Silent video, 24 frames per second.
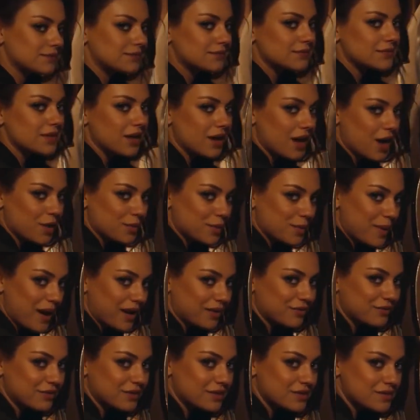That's brand
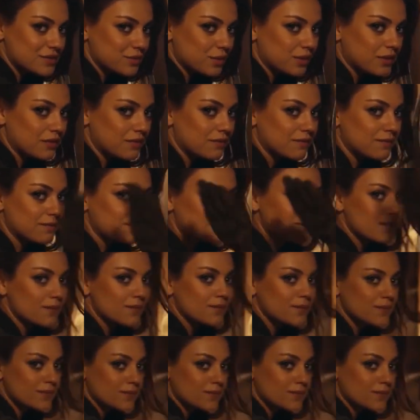loyalty if I've ever heard it.